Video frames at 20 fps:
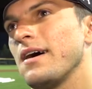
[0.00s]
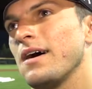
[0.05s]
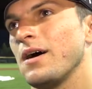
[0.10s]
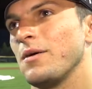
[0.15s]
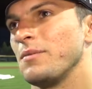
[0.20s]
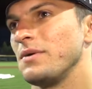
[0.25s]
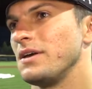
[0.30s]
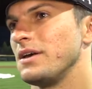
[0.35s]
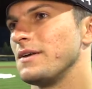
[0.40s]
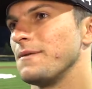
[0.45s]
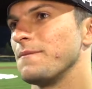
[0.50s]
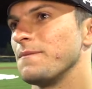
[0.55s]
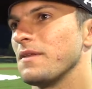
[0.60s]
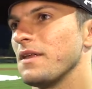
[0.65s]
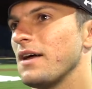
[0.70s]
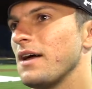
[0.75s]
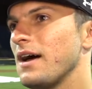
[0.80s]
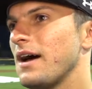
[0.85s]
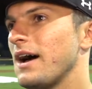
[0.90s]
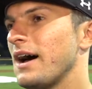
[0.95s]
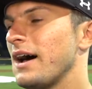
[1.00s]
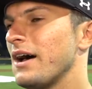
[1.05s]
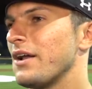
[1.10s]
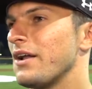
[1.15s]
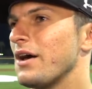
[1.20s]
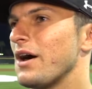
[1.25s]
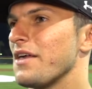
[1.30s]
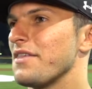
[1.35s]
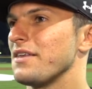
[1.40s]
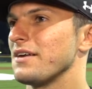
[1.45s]
I mean, I don't
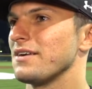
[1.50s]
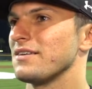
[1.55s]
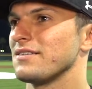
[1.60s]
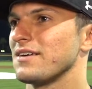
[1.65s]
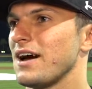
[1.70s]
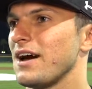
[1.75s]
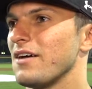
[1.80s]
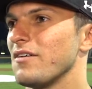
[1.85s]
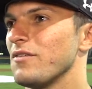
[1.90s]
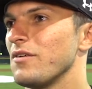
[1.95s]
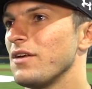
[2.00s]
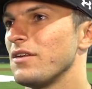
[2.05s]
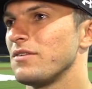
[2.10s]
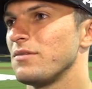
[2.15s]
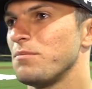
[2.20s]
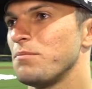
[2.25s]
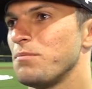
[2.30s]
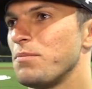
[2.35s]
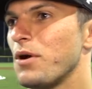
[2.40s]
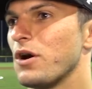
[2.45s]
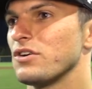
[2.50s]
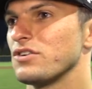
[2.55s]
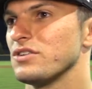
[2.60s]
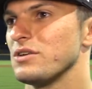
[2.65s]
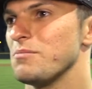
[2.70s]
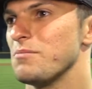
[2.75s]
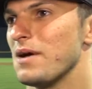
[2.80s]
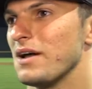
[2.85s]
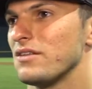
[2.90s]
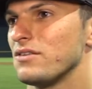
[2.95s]
know. I think it's
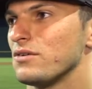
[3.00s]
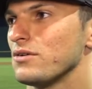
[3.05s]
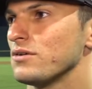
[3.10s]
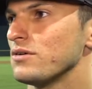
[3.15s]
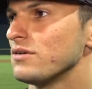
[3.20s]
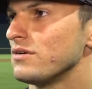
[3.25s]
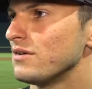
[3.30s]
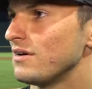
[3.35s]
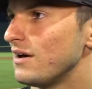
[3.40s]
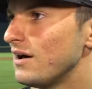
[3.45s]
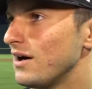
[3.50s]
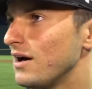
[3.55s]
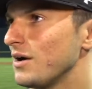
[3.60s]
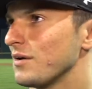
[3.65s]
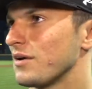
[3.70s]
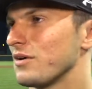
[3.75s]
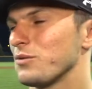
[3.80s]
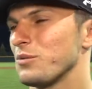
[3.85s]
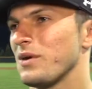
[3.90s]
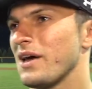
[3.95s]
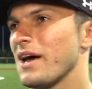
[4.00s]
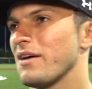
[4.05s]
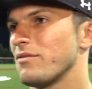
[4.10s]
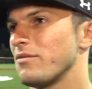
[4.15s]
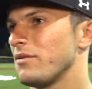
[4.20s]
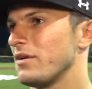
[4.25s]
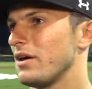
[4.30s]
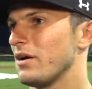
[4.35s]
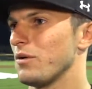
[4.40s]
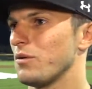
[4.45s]
partially mental, because we
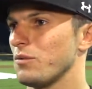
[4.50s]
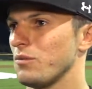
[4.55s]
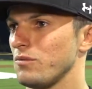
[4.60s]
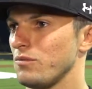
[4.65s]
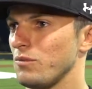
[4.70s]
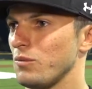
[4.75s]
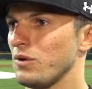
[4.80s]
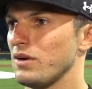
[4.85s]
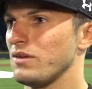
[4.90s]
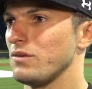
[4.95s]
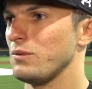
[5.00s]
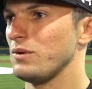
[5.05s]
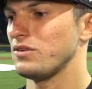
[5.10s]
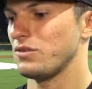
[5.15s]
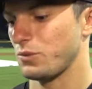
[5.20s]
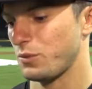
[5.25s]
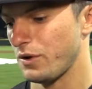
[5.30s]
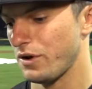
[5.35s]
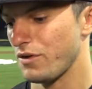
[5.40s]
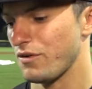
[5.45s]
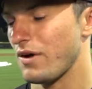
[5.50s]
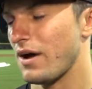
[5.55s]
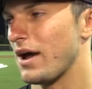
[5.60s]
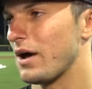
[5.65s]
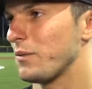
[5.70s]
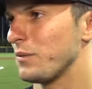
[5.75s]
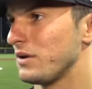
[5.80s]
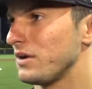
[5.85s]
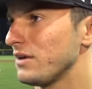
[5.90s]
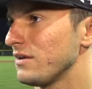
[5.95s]
have, you know, we square
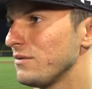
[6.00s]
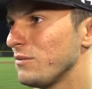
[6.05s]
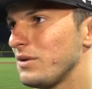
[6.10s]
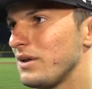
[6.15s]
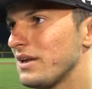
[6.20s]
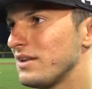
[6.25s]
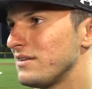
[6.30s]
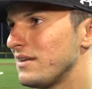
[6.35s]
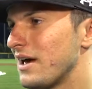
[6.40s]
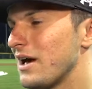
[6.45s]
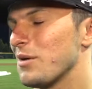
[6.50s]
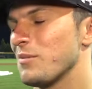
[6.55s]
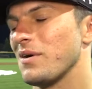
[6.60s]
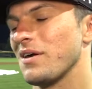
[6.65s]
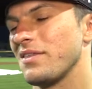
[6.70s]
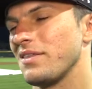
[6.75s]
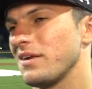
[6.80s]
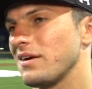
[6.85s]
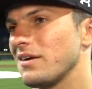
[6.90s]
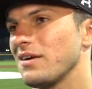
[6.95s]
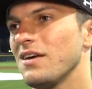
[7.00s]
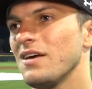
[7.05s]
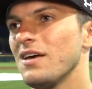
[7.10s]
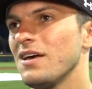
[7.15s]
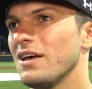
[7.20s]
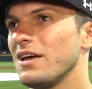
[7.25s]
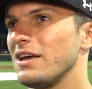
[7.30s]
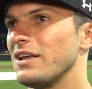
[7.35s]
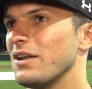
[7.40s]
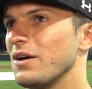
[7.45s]
around, we get down, but I think,
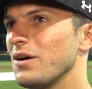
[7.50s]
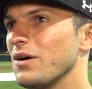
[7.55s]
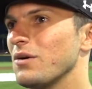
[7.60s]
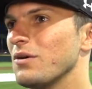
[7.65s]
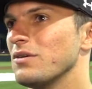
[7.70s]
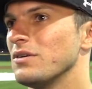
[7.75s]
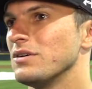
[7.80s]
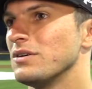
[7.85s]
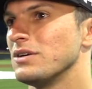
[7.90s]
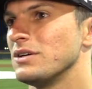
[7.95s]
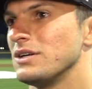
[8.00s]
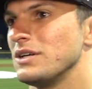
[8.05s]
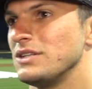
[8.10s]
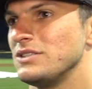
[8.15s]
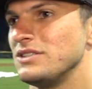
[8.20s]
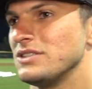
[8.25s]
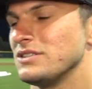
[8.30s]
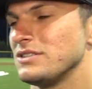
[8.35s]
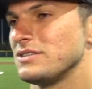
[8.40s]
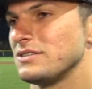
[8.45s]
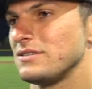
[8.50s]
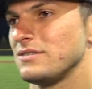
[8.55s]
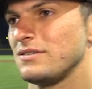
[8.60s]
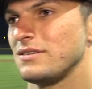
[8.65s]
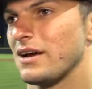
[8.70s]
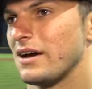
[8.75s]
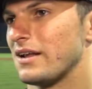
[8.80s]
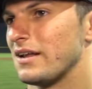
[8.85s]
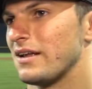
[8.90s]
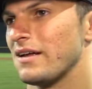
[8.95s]
you know, it just
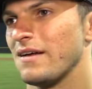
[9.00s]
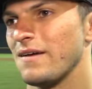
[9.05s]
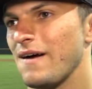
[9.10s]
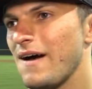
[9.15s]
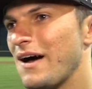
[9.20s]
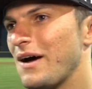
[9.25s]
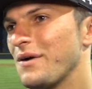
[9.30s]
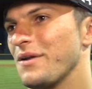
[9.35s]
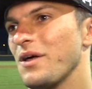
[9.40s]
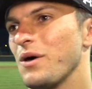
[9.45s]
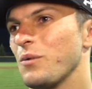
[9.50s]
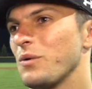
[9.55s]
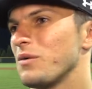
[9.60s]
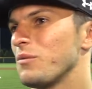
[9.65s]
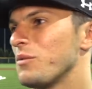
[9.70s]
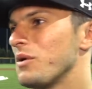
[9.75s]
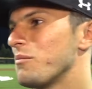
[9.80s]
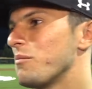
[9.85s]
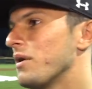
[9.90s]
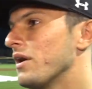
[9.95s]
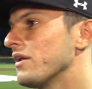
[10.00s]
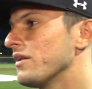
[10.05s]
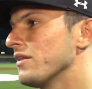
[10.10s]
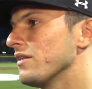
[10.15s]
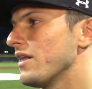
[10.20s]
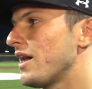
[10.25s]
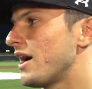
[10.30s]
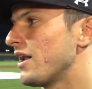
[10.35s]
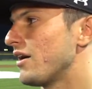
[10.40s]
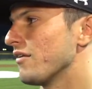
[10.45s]
kind of, I don't know. We bunt a
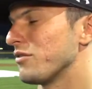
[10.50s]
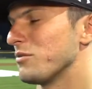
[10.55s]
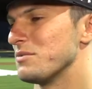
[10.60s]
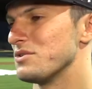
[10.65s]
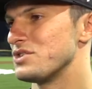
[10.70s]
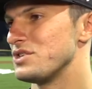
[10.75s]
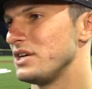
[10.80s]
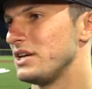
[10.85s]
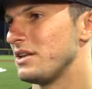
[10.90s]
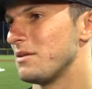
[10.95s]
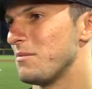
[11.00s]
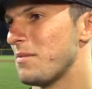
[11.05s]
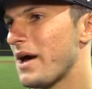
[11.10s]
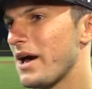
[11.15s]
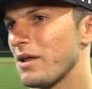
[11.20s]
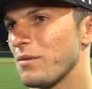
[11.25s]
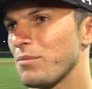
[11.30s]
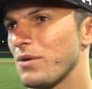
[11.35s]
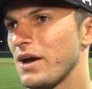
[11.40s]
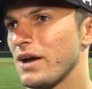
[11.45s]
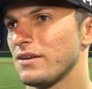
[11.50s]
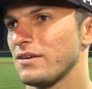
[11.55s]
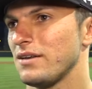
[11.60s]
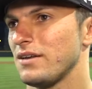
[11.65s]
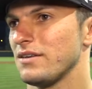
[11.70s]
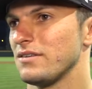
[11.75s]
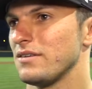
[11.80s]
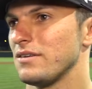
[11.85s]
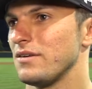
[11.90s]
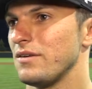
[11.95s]
lot off the machine in batting
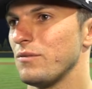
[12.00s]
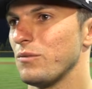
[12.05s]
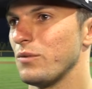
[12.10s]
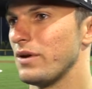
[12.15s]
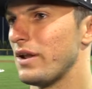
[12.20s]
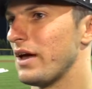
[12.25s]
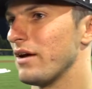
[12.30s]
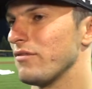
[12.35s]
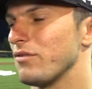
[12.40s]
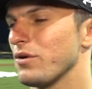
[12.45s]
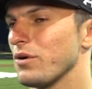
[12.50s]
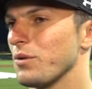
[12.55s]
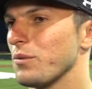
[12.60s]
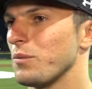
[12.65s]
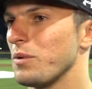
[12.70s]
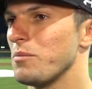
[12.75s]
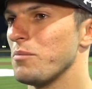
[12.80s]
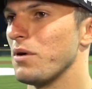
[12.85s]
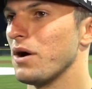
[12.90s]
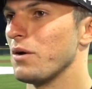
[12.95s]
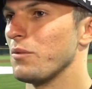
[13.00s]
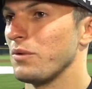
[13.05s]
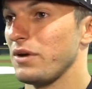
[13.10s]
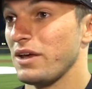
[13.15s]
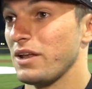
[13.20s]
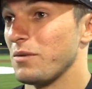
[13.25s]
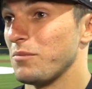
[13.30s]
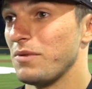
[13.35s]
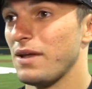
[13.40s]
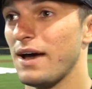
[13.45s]
practice, and whenever we bunt, we
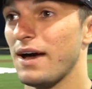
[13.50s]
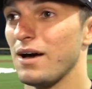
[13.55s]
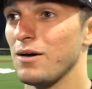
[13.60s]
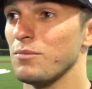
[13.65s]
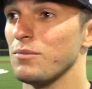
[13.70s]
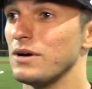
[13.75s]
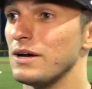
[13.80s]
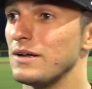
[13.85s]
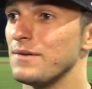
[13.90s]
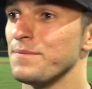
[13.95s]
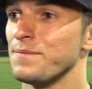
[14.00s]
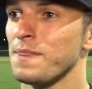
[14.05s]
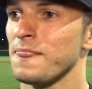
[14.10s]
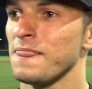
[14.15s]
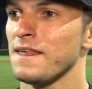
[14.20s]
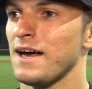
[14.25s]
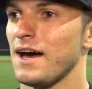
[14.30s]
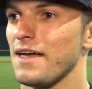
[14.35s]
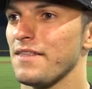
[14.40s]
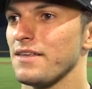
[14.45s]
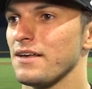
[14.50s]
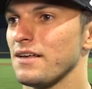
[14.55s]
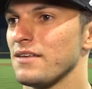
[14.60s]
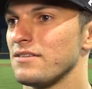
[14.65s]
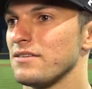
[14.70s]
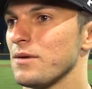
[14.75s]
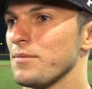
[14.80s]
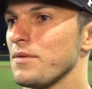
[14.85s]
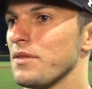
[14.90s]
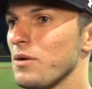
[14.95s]
get them down. But I think it's
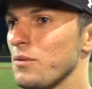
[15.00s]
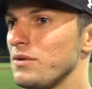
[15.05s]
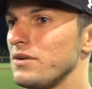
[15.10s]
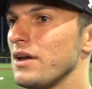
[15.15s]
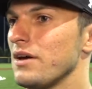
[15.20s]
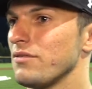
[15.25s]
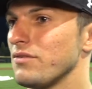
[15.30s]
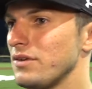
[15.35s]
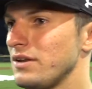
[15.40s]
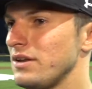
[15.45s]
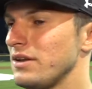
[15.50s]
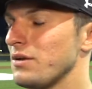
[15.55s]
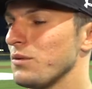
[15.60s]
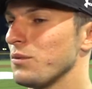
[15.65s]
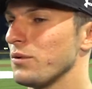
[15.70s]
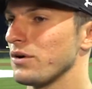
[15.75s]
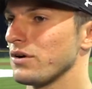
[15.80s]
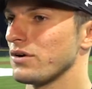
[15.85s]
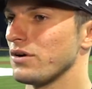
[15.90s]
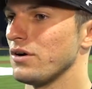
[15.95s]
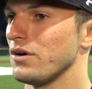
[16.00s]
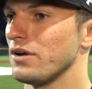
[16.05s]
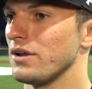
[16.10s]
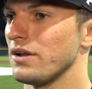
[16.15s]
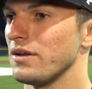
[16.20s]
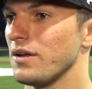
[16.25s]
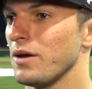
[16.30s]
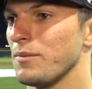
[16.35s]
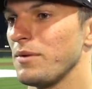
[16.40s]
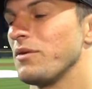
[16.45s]
something that we definitely need to work on.
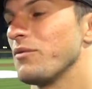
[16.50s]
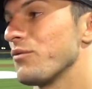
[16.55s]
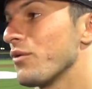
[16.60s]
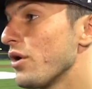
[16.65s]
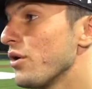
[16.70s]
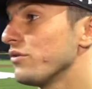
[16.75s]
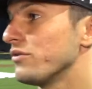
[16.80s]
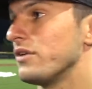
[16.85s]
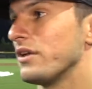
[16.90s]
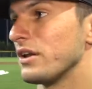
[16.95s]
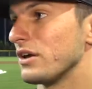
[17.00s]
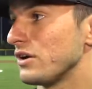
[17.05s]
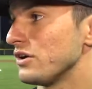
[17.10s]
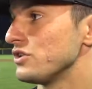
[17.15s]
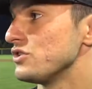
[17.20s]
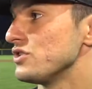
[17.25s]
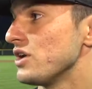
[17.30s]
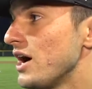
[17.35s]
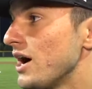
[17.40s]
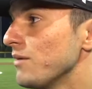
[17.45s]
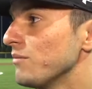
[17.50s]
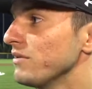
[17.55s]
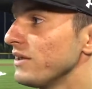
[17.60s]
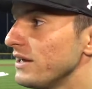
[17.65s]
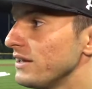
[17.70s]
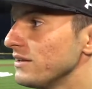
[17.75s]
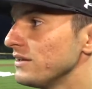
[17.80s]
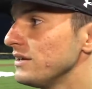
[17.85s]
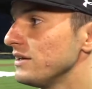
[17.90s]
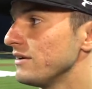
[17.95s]
And I mean, Rose done a good job
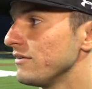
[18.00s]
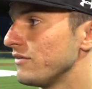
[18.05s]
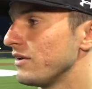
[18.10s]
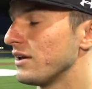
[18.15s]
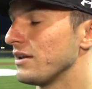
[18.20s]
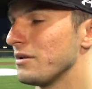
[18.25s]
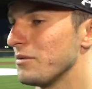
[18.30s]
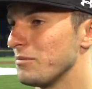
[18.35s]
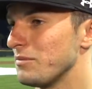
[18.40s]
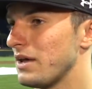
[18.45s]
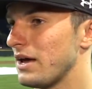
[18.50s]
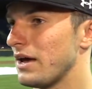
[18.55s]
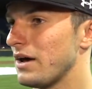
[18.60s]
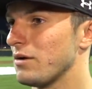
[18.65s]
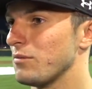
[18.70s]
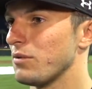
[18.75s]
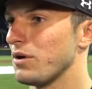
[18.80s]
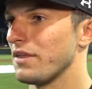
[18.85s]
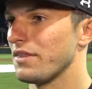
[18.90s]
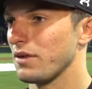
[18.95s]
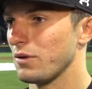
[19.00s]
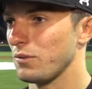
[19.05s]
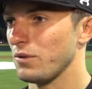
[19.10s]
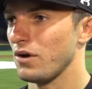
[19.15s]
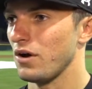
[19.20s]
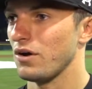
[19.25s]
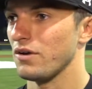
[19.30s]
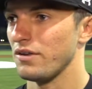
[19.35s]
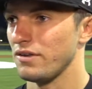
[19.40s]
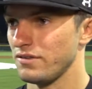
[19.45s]
lately of getting them down, but I think we
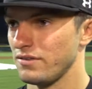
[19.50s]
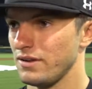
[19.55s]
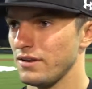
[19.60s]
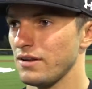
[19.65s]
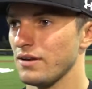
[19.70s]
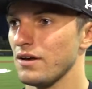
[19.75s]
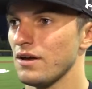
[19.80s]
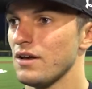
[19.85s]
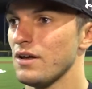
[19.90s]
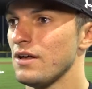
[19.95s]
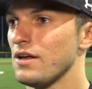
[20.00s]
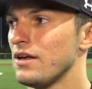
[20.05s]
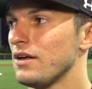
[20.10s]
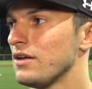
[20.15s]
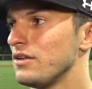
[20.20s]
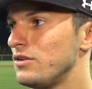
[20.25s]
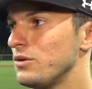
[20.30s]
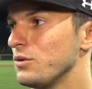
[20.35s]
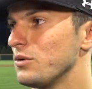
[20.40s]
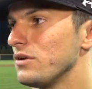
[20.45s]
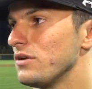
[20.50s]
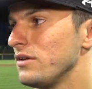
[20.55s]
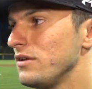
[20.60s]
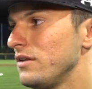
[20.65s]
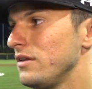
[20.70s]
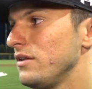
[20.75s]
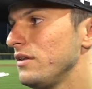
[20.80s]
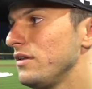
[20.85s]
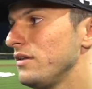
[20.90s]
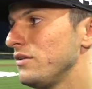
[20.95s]
all just need to do
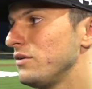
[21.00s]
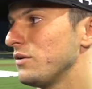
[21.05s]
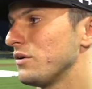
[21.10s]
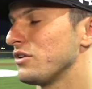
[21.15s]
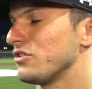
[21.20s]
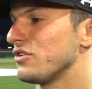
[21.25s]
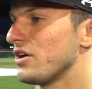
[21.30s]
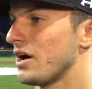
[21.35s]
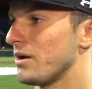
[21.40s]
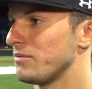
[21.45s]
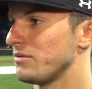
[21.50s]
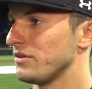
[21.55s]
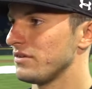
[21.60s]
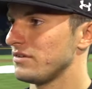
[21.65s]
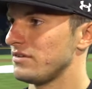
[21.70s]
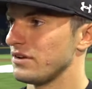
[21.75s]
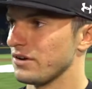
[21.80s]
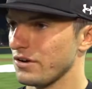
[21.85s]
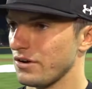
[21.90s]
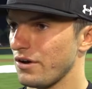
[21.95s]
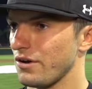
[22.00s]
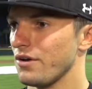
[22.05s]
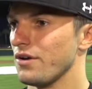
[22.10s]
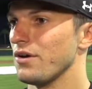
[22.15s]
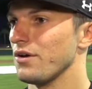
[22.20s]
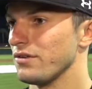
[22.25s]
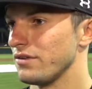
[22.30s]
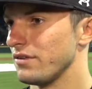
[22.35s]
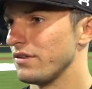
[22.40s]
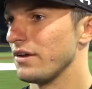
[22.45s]
a good job just sticking our
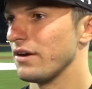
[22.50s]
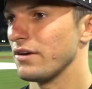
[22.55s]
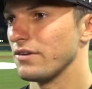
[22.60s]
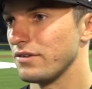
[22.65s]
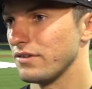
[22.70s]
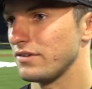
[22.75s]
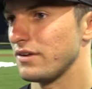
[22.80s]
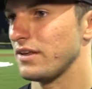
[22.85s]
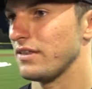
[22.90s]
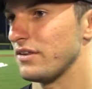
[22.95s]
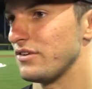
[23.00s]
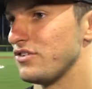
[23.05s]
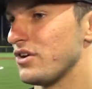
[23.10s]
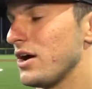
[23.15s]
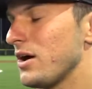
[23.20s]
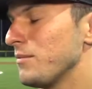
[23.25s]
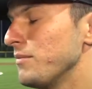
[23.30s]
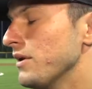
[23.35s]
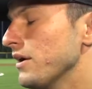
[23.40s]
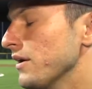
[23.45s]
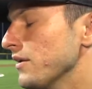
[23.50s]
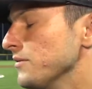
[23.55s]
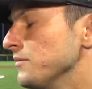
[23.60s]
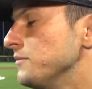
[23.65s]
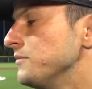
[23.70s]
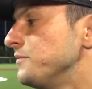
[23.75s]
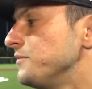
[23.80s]
nose in there, just getting the job done.